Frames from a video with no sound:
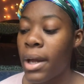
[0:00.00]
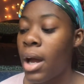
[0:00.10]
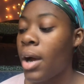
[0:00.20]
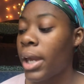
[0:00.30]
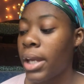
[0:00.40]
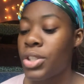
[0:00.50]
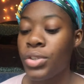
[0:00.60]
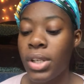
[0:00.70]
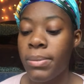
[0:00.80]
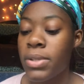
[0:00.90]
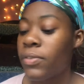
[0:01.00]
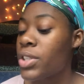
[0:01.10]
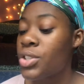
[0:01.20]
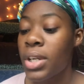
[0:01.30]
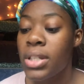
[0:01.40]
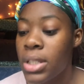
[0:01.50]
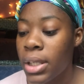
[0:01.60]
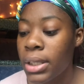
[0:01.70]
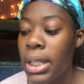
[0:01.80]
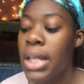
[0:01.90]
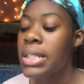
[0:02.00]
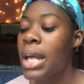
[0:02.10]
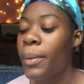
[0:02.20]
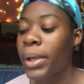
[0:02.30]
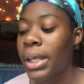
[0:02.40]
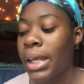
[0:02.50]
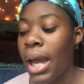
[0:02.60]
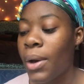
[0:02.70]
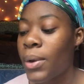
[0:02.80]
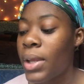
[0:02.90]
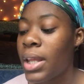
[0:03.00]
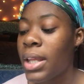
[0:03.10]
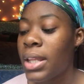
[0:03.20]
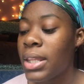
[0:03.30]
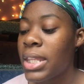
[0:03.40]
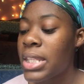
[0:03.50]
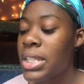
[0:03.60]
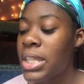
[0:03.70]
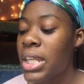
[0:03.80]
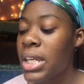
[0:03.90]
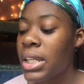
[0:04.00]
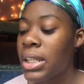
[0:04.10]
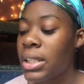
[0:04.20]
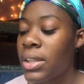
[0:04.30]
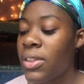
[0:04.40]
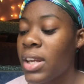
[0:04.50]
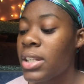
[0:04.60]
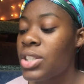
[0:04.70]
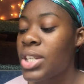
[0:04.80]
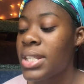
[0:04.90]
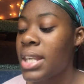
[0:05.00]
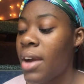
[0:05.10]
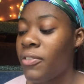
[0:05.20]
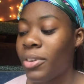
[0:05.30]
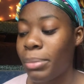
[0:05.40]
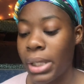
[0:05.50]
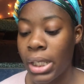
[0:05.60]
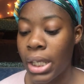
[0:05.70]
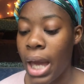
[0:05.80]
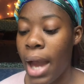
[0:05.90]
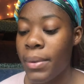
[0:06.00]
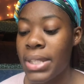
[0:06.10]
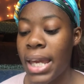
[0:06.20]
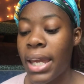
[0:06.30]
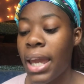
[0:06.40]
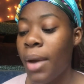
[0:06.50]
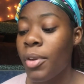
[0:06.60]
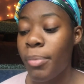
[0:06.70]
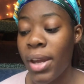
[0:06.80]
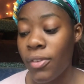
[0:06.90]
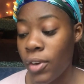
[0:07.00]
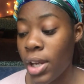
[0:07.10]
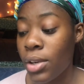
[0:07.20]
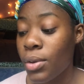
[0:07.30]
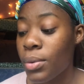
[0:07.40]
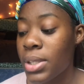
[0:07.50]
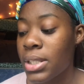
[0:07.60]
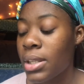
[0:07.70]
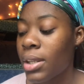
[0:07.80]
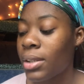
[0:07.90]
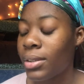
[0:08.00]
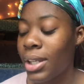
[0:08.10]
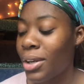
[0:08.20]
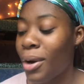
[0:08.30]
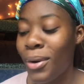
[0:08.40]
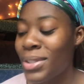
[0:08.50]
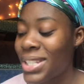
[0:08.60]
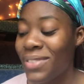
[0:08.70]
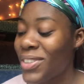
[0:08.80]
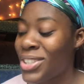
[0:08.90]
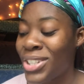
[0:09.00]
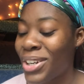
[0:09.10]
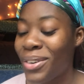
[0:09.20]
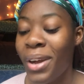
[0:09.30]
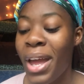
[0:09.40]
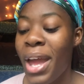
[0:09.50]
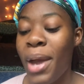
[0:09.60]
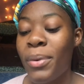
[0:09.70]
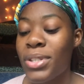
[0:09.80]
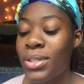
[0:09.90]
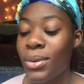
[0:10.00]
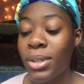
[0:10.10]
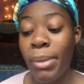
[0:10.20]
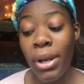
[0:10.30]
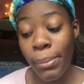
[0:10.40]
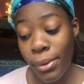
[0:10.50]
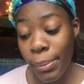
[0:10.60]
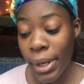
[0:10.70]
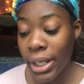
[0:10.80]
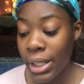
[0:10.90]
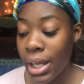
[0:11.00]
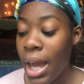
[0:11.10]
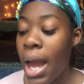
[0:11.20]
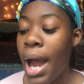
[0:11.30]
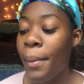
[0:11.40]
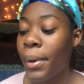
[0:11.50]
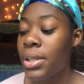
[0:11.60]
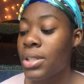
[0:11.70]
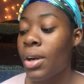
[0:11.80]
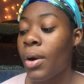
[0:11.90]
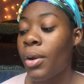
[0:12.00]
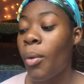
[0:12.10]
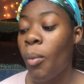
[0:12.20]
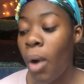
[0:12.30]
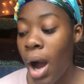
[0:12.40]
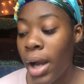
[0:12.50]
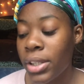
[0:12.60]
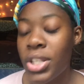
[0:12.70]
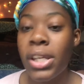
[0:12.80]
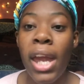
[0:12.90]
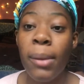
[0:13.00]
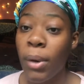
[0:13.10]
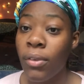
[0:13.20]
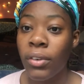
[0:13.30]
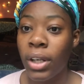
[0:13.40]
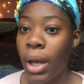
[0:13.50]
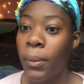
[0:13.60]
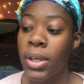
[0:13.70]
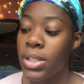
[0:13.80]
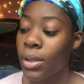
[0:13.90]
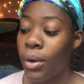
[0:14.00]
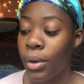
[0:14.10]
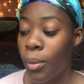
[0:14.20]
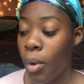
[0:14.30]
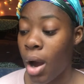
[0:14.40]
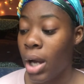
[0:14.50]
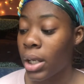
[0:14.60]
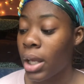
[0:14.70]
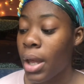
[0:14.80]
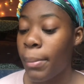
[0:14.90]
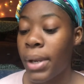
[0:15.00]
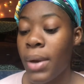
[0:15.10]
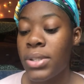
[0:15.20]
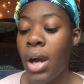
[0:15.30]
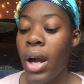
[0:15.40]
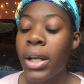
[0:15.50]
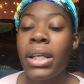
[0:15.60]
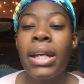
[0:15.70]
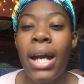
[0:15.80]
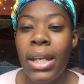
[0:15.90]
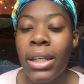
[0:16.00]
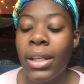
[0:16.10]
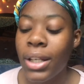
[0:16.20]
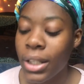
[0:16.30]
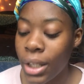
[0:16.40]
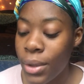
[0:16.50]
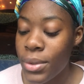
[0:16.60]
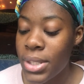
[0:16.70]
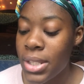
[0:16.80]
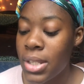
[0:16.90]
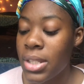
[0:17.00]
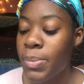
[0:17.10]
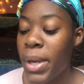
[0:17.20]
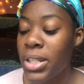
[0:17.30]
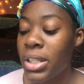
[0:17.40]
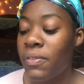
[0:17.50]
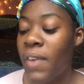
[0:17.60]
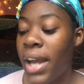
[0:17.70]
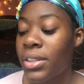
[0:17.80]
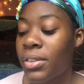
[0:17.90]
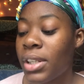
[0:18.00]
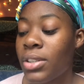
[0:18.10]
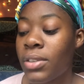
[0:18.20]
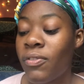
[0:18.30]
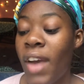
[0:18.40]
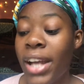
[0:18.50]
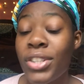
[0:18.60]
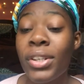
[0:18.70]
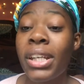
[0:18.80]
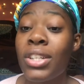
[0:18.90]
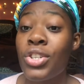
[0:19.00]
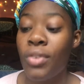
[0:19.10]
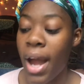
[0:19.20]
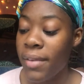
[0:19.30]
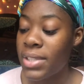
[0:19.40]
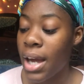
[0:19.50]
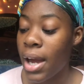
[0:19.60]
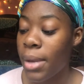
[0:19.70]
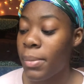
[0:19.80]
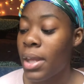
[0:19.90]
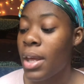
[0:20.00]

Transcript: Okay, dreams, frustration, things not working out. This thing, thing just not for me. I was hanging out with my friend who was in a whole TV show and was told about a pool party. I wanted to go on a walk. She came over and I wanted to go on a walk, but I was already cutting it close, especially factoring factoring in drive time.